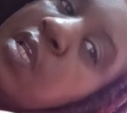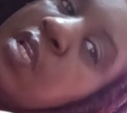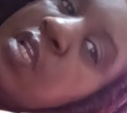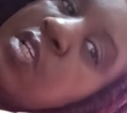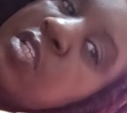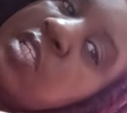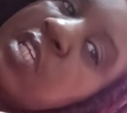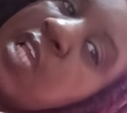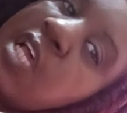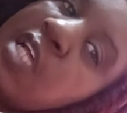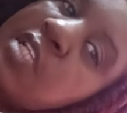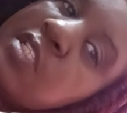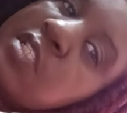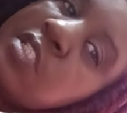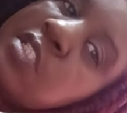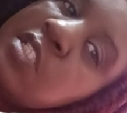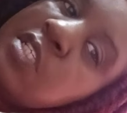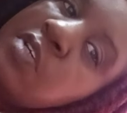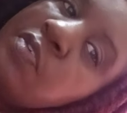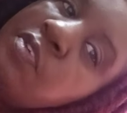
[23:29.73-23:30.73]
And then she has a
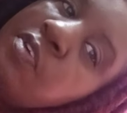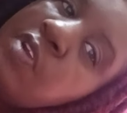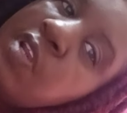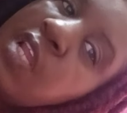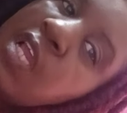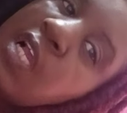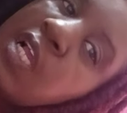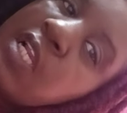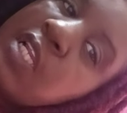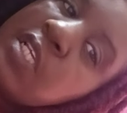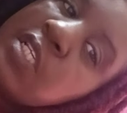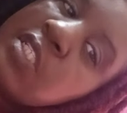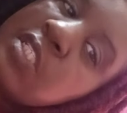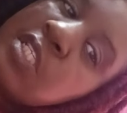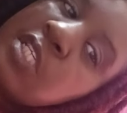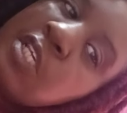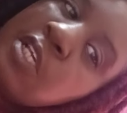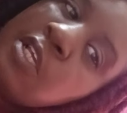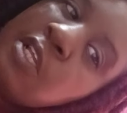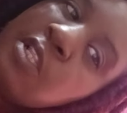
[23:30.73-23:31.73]
silver
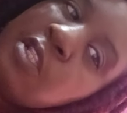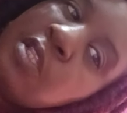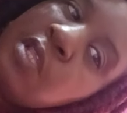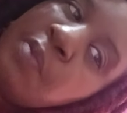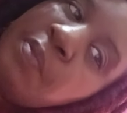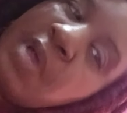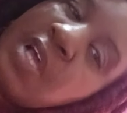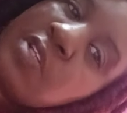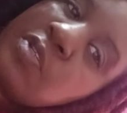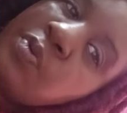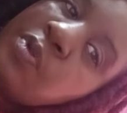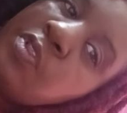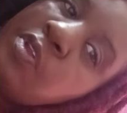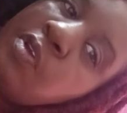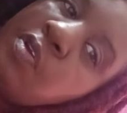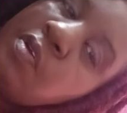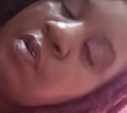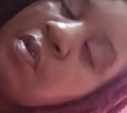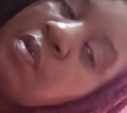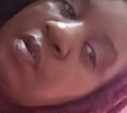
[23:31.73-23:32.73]
necklace to match with
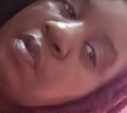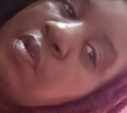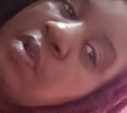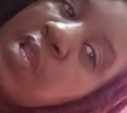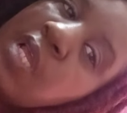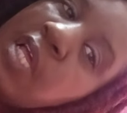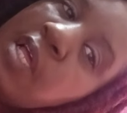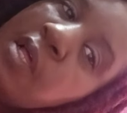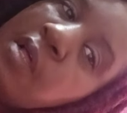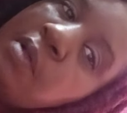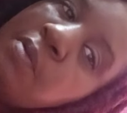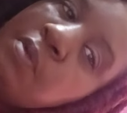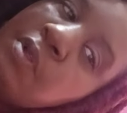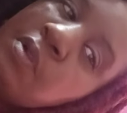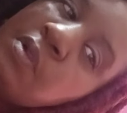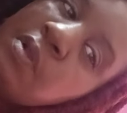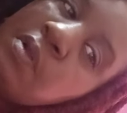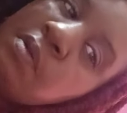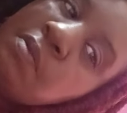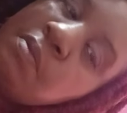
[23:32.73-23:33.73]
her um,
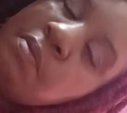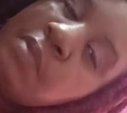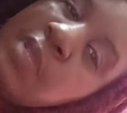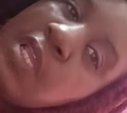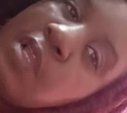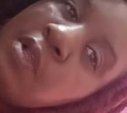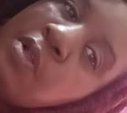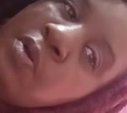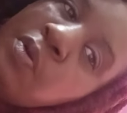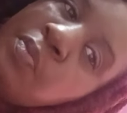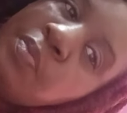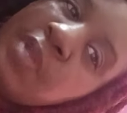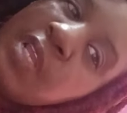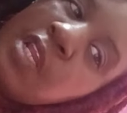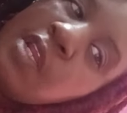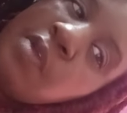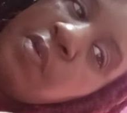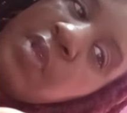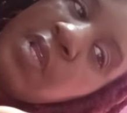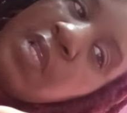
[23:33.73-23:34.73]
big hoop
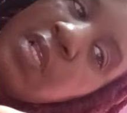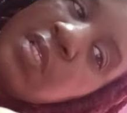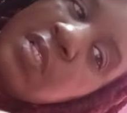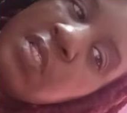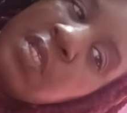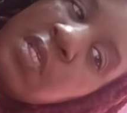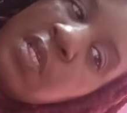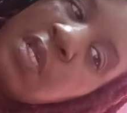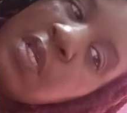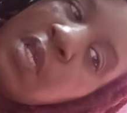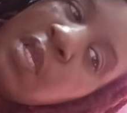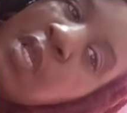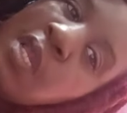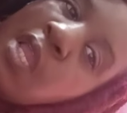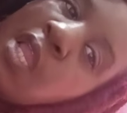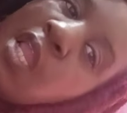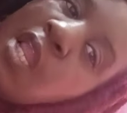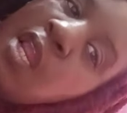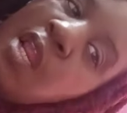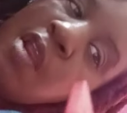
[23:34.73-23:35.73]
earrings.
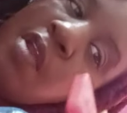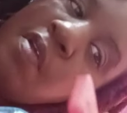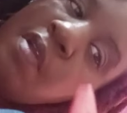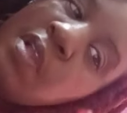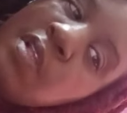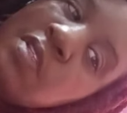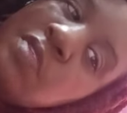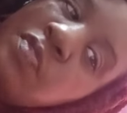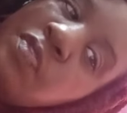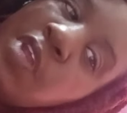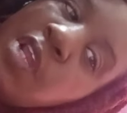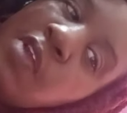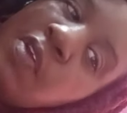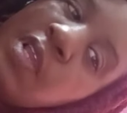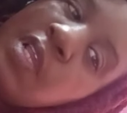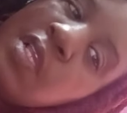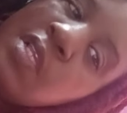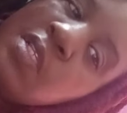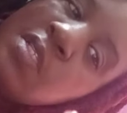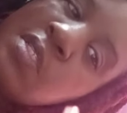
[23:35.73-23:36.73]
Hair is
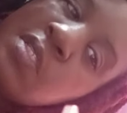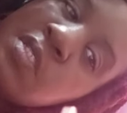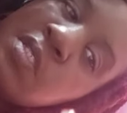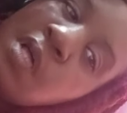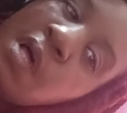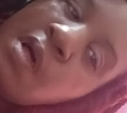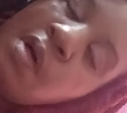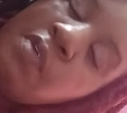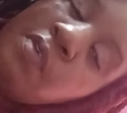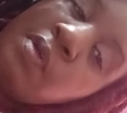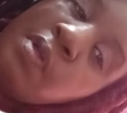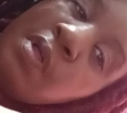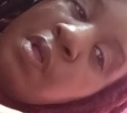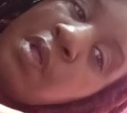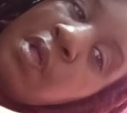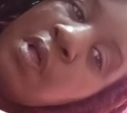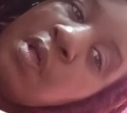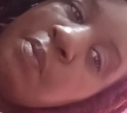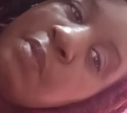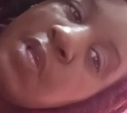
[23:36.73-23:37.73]
very soft.
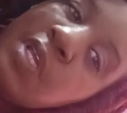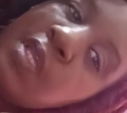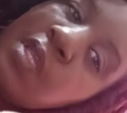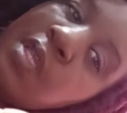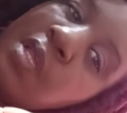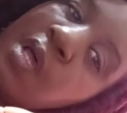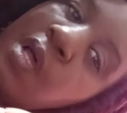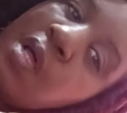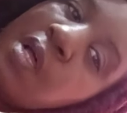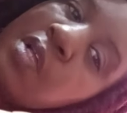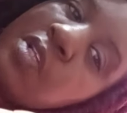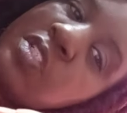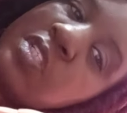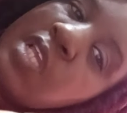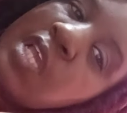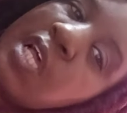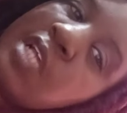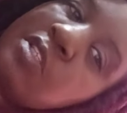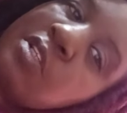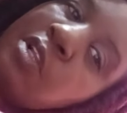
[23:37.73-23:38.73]
But y'all,
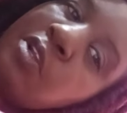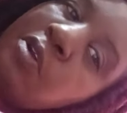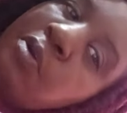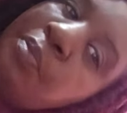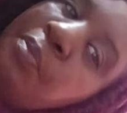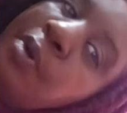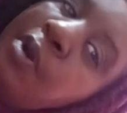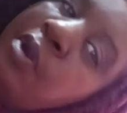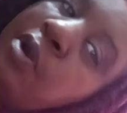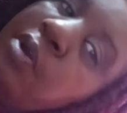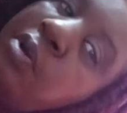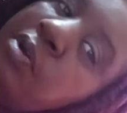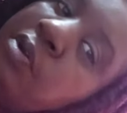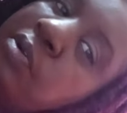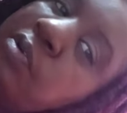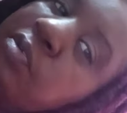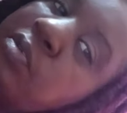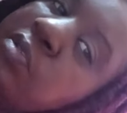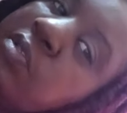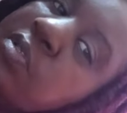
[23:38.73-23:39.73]
she has a little
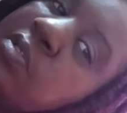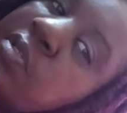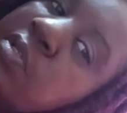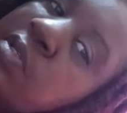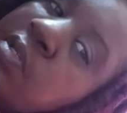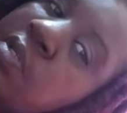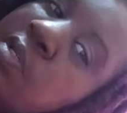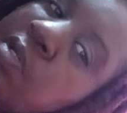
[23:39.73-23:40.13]
purse.